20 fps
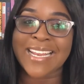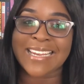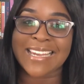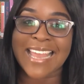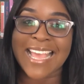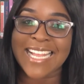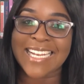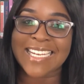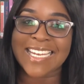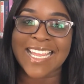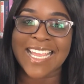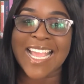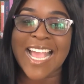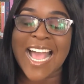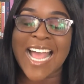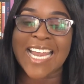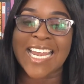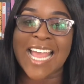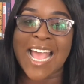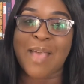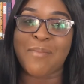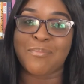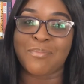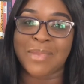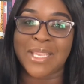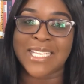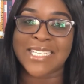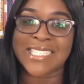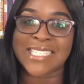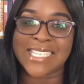enlightening and
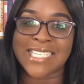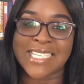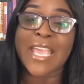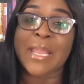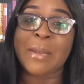amazing.